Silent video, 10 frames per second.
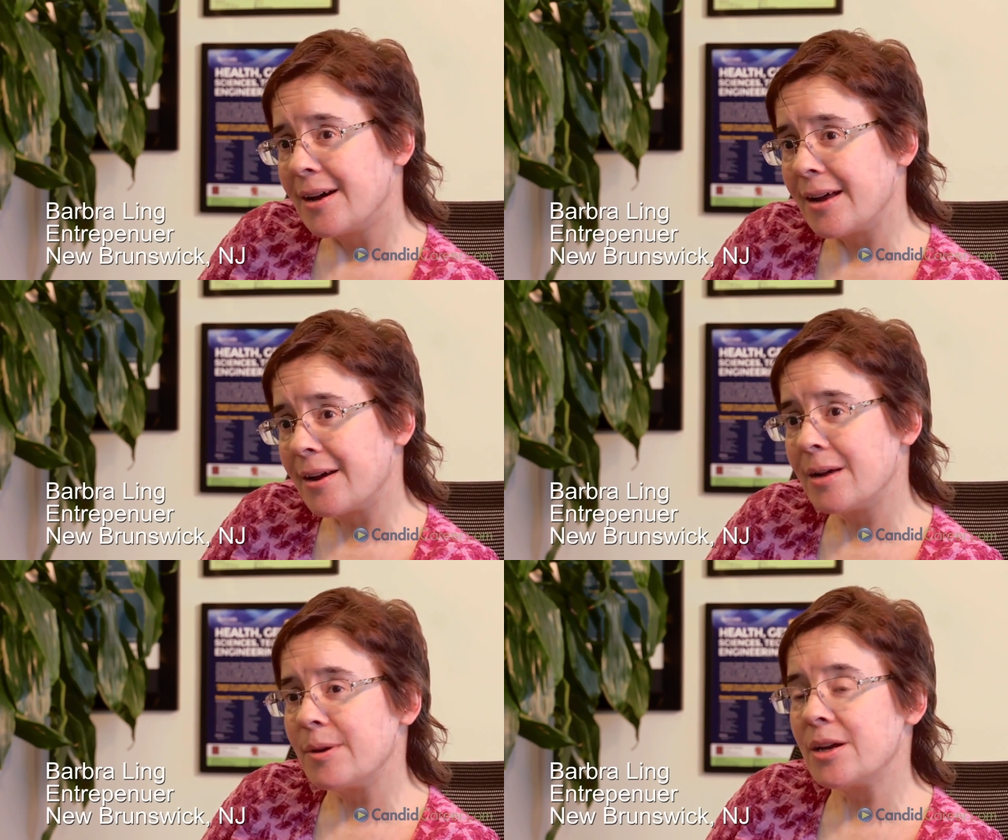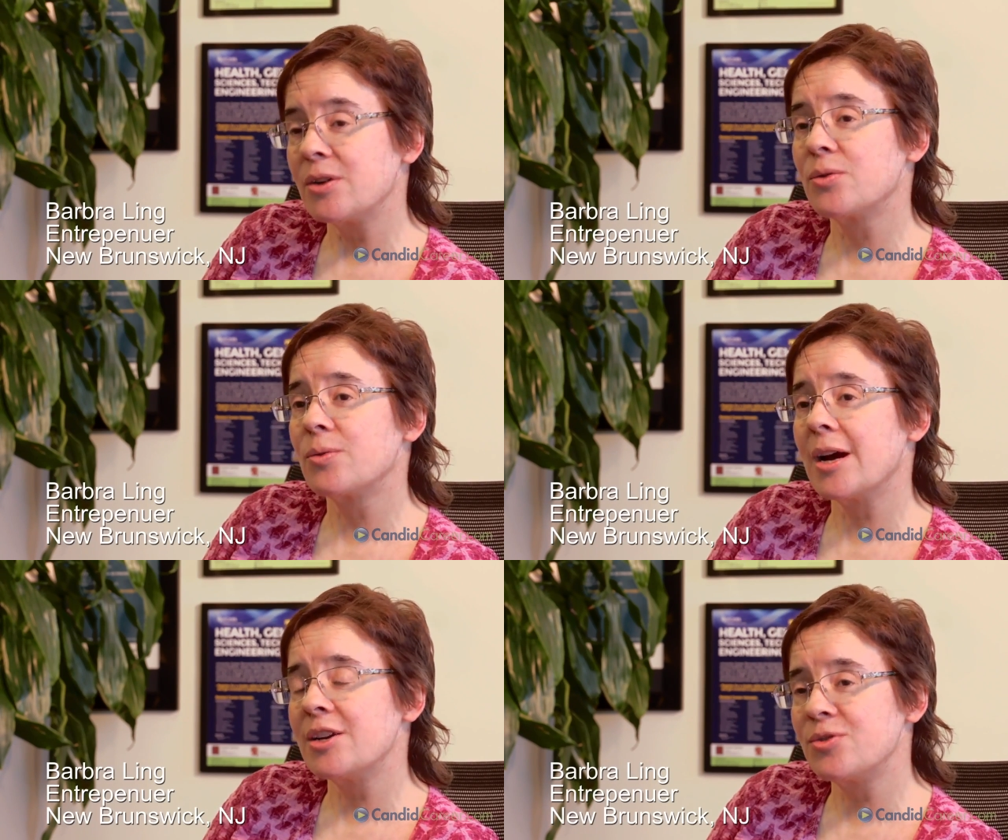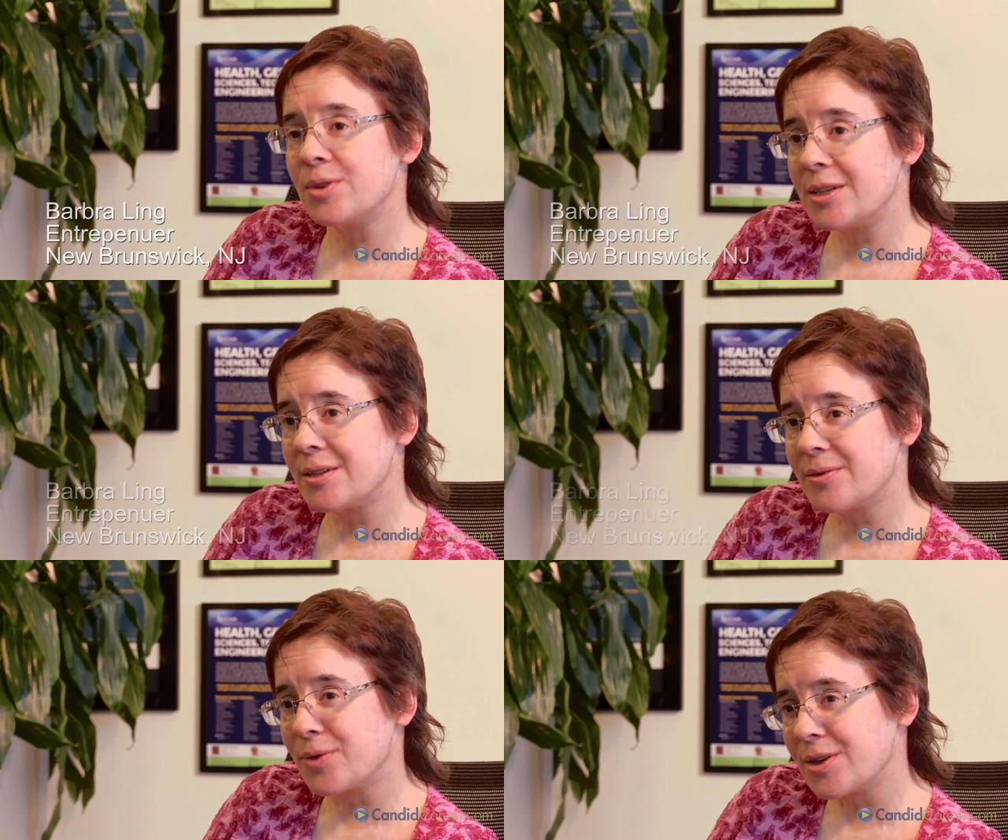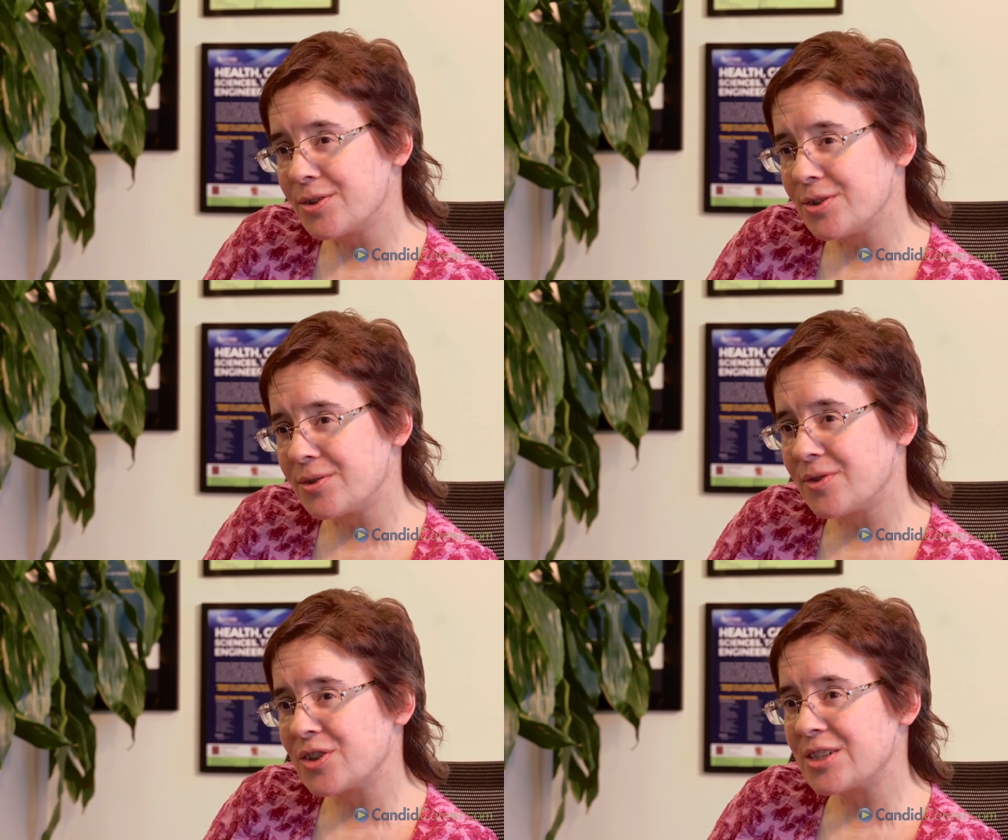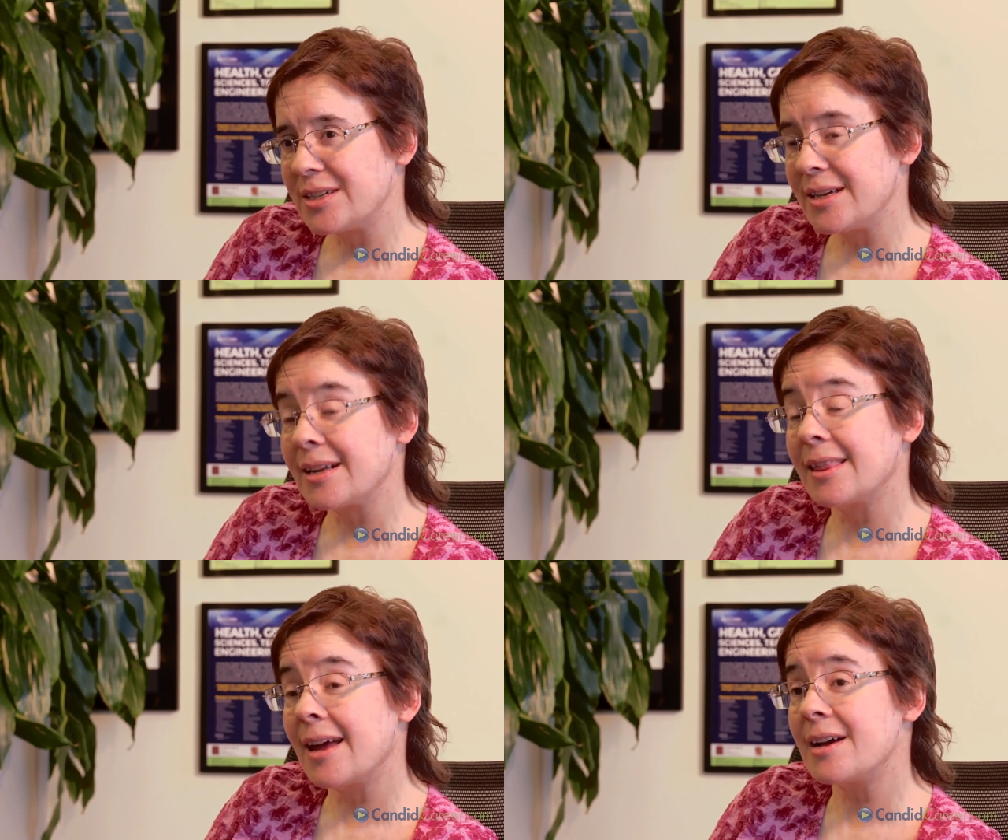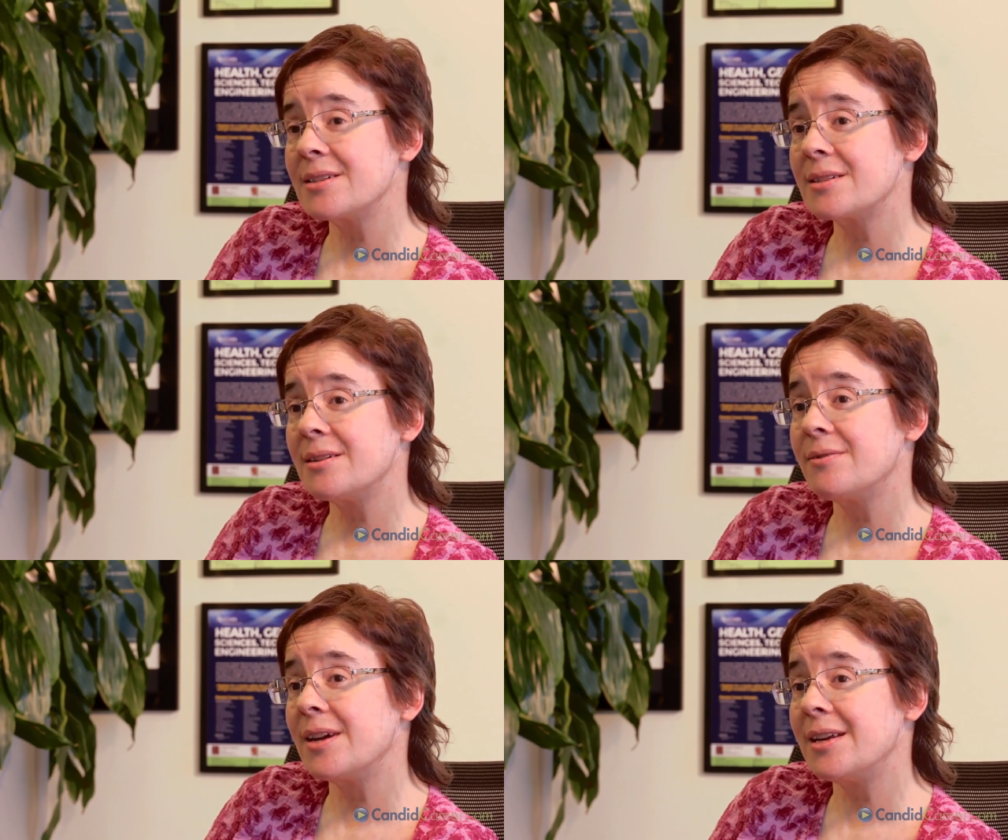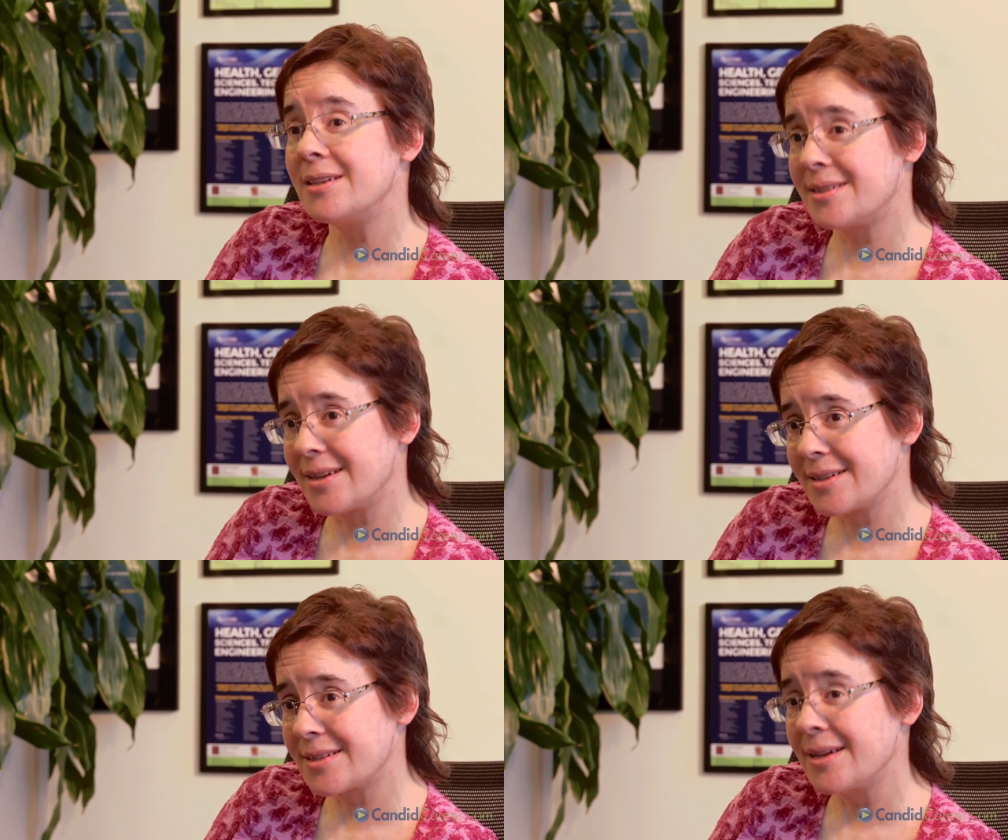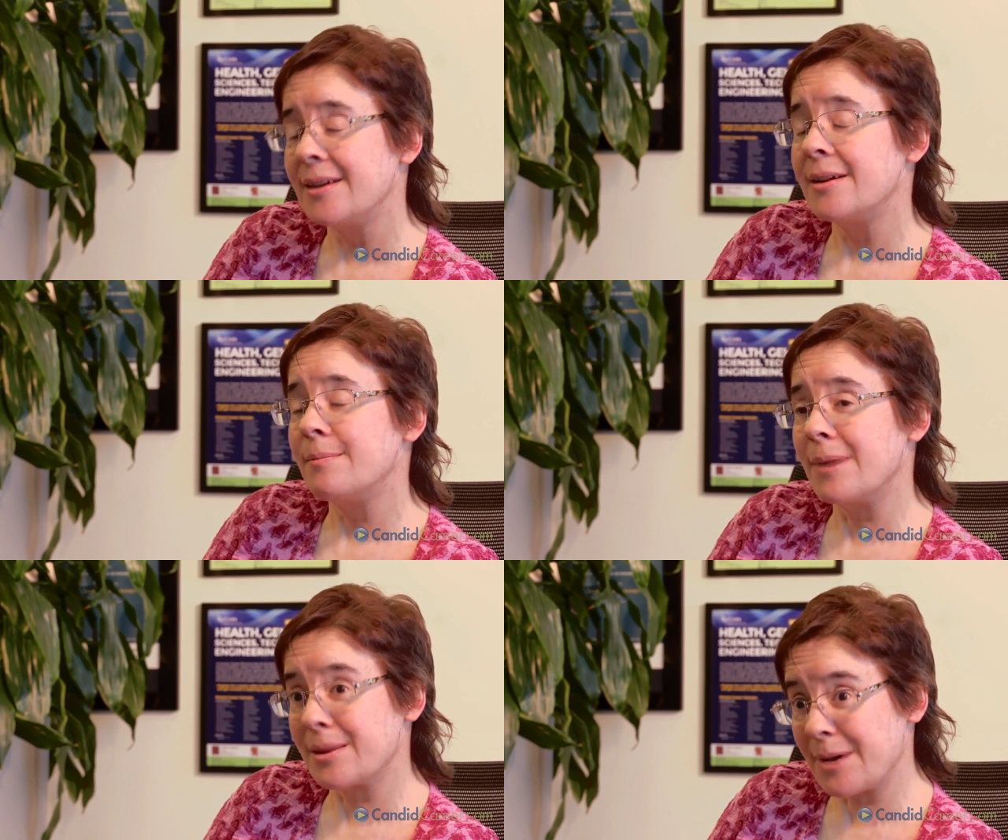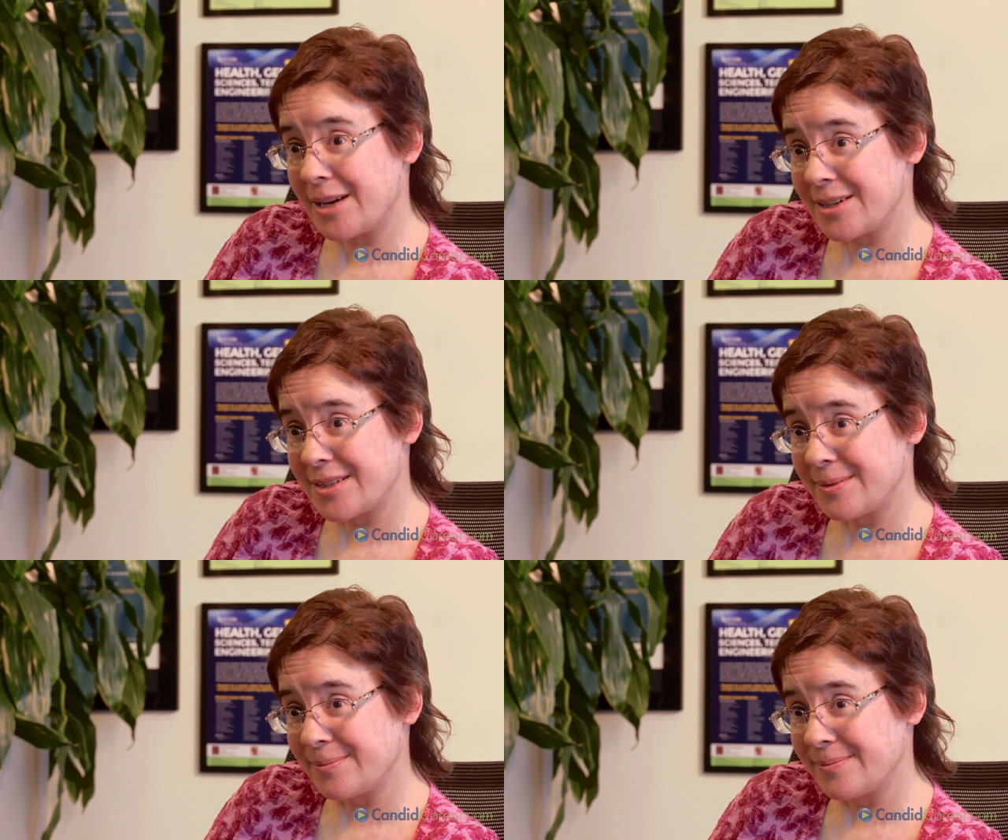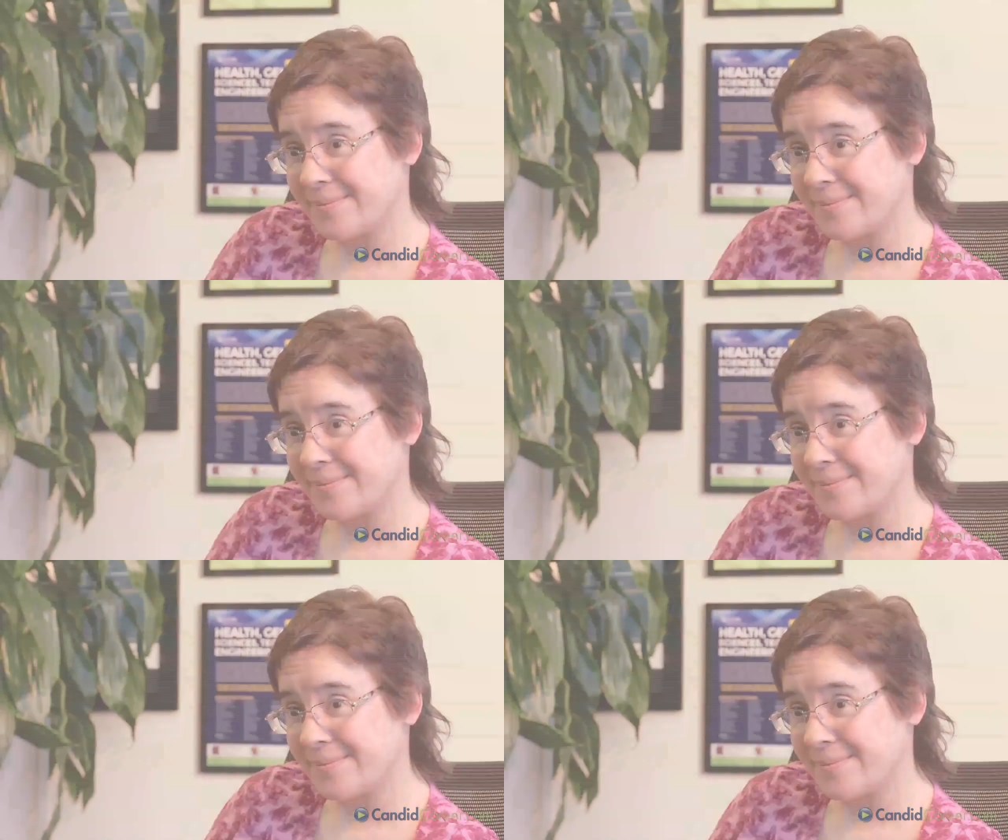And I am a graduate of Rutgers University, class of '86, mathematics.